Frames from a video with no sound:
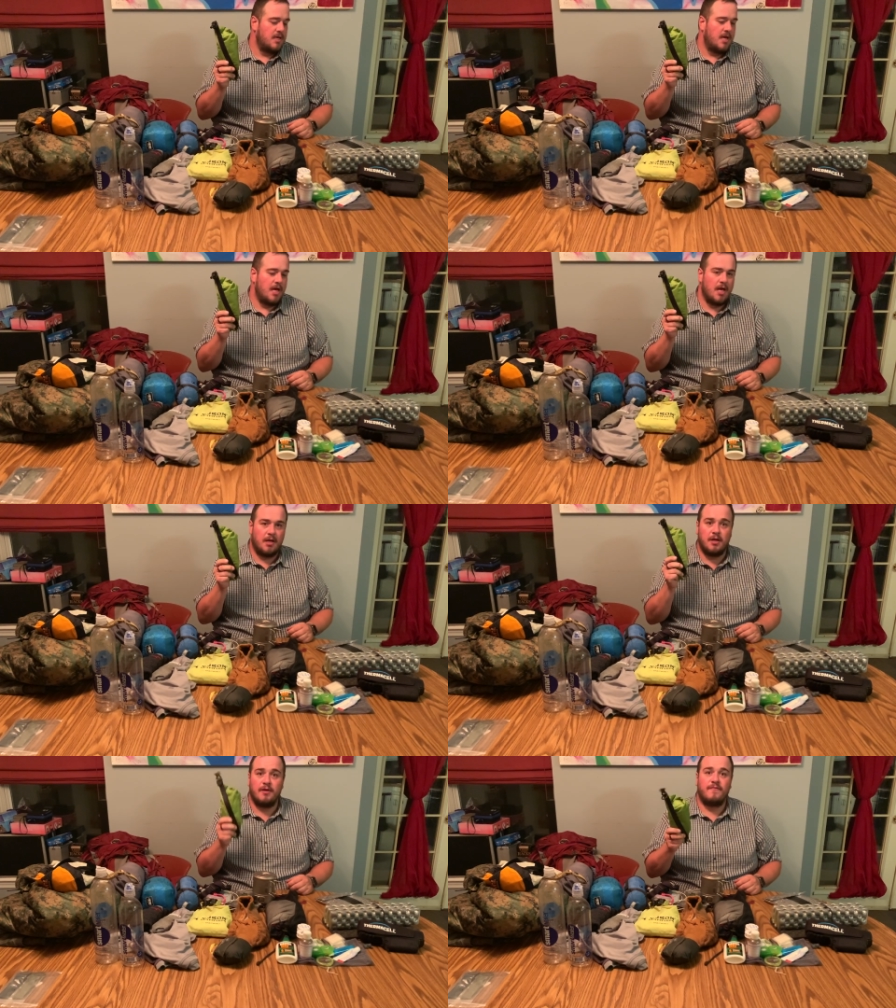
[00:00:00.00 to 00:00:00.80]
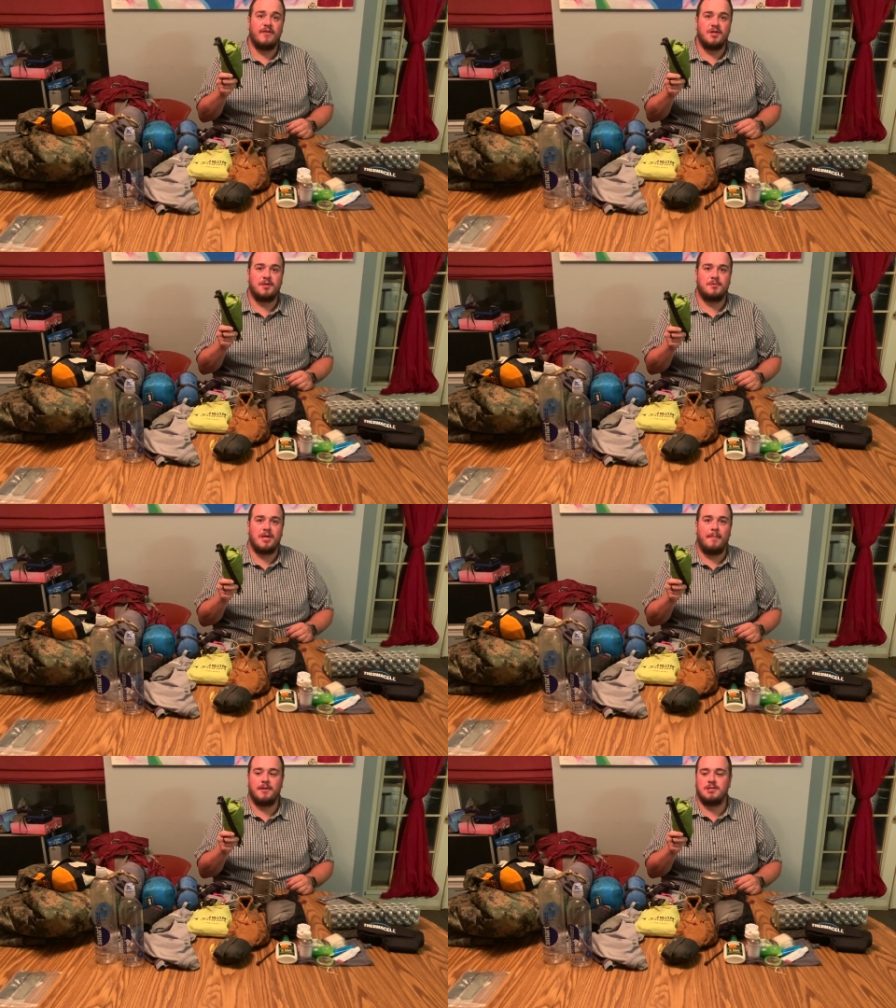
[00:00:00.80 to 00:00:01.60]
Gonna finish up
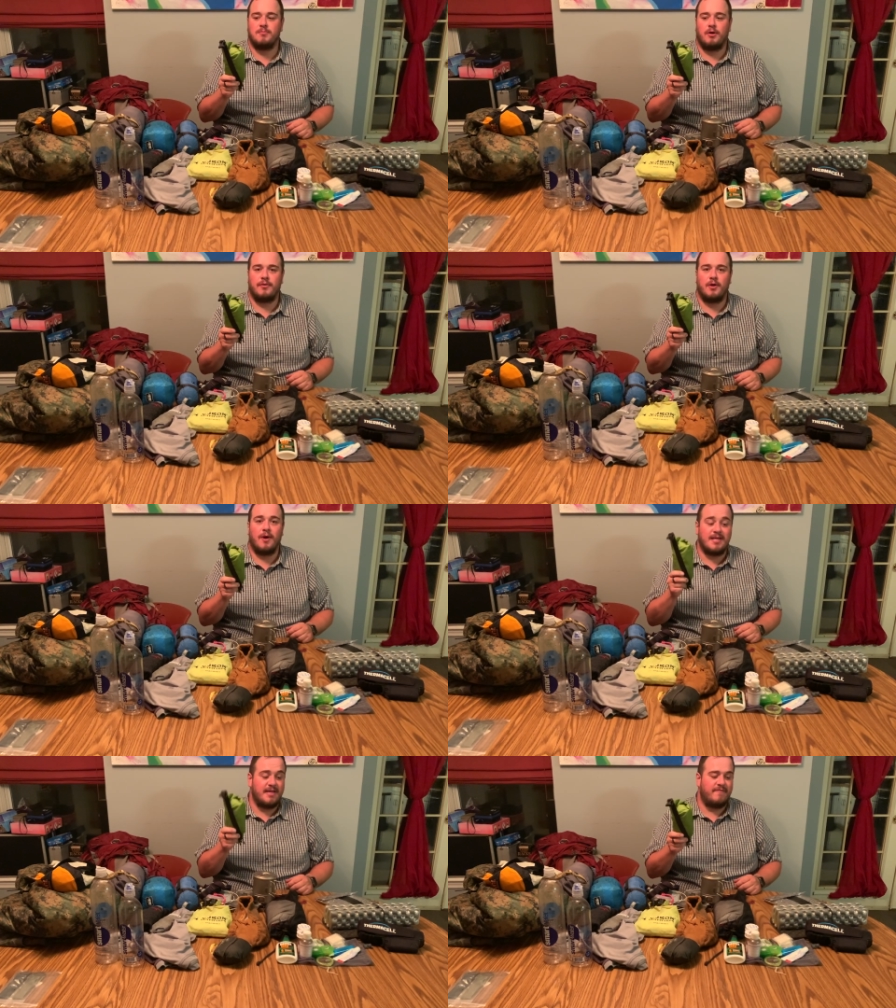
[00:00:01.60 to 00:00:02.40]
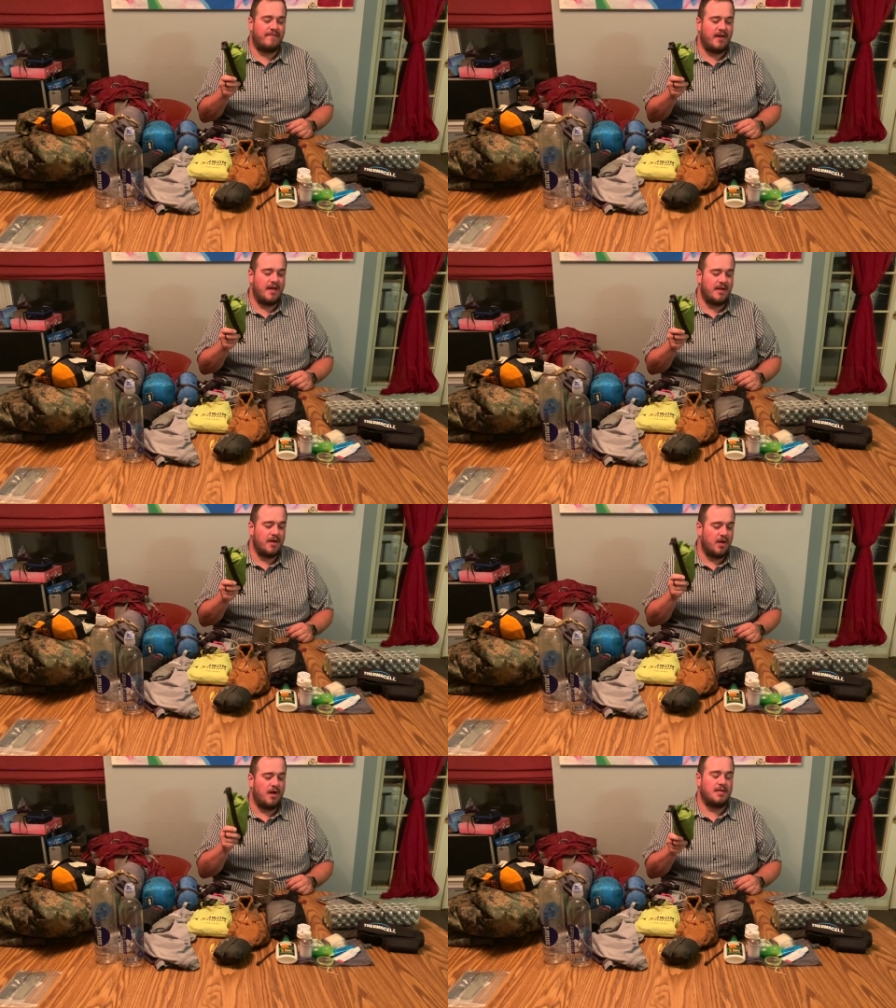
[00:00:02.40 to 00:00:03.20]
shopping tomorrow though. I did find an
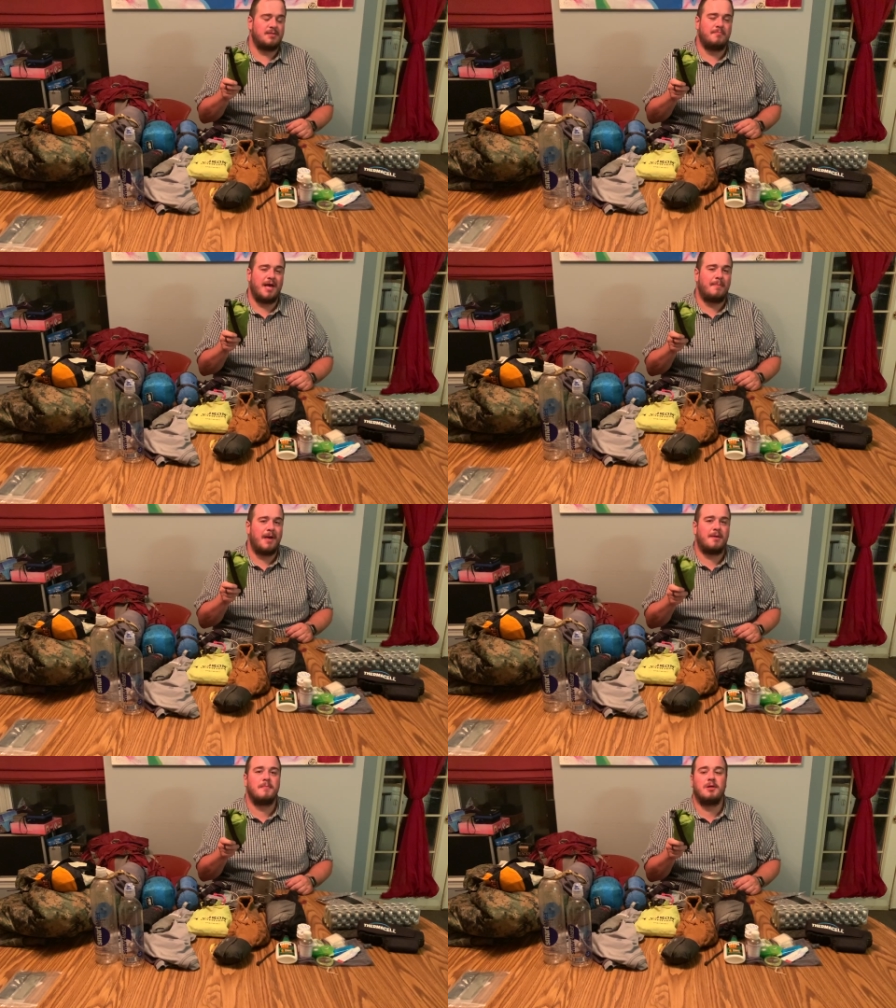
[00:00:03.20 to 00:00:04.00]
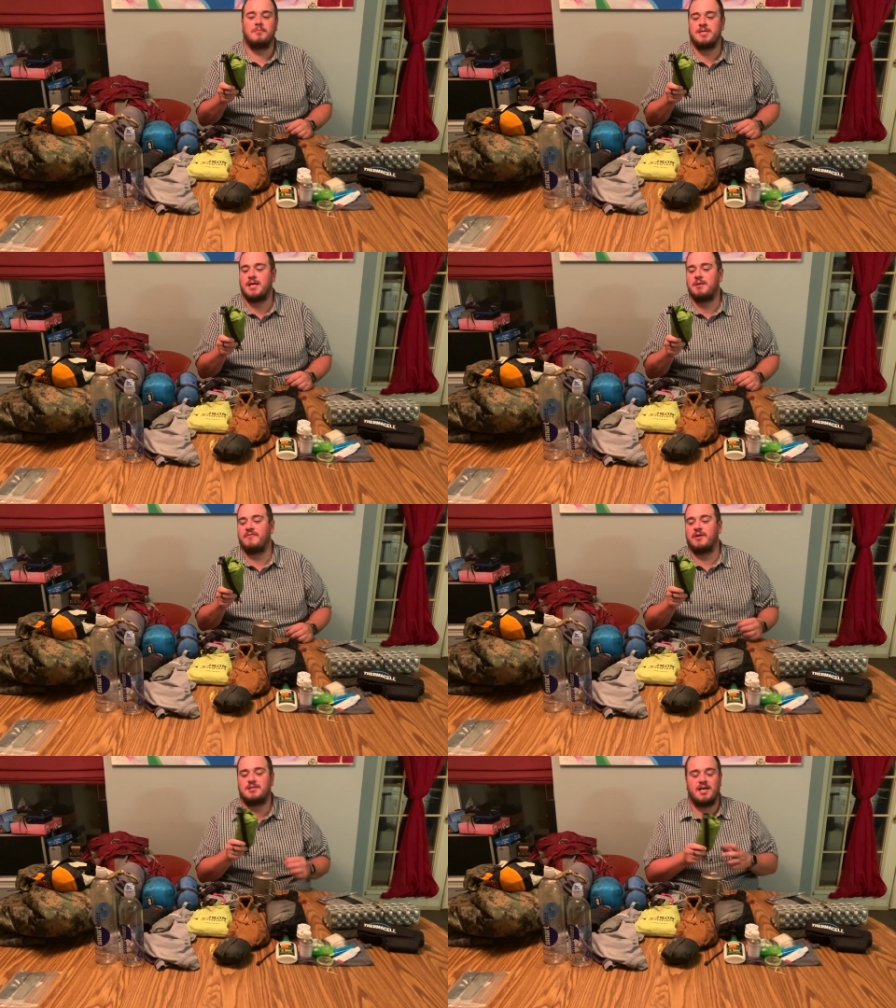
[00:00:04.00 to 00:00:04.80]
awesome backpacking meal I'm taking. I'm
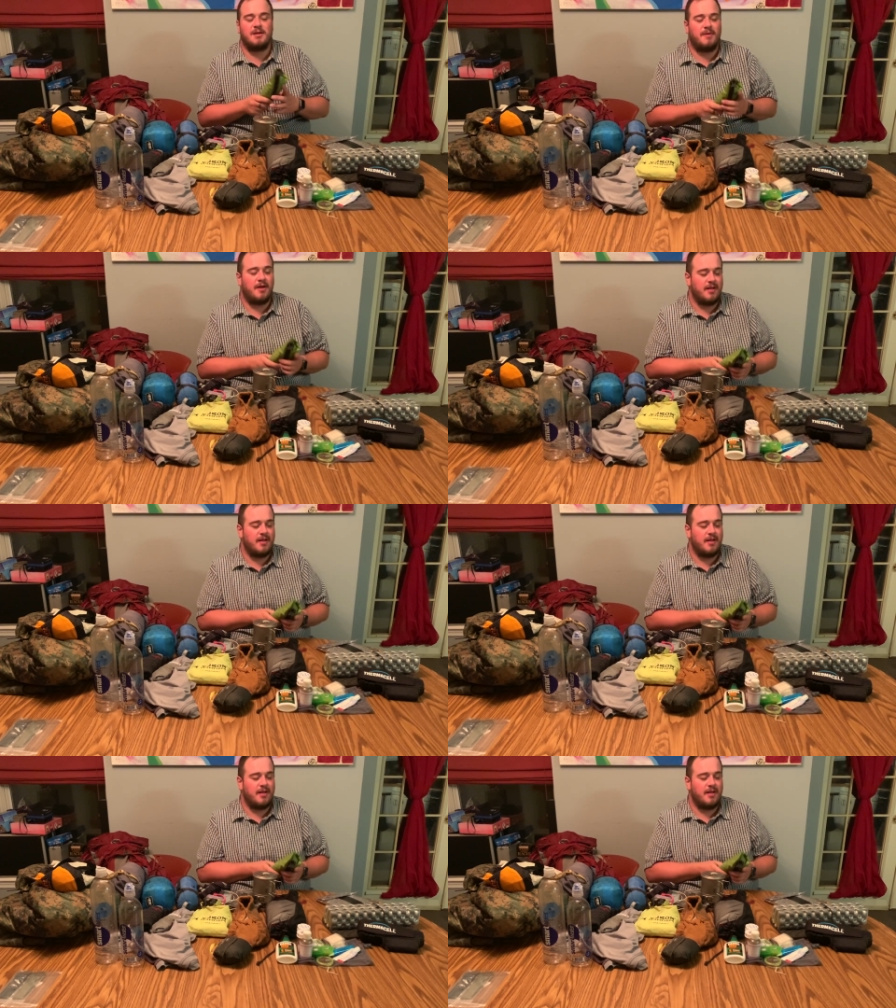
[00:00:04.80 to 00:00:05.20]
very excited about.